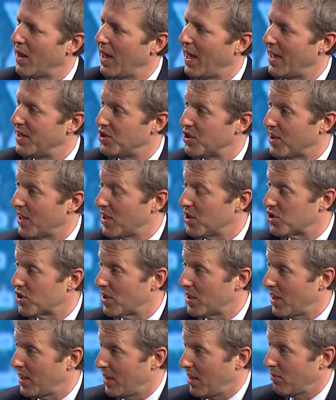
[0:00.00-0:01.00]

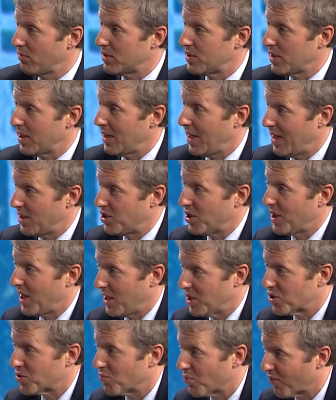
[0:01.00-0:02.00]
education, and I would say
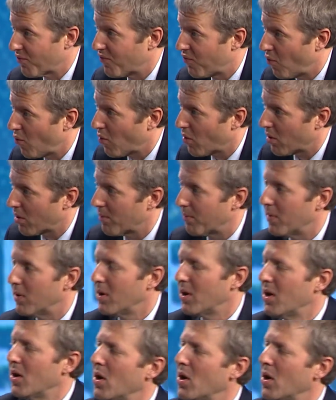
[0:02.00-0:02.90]
education reform,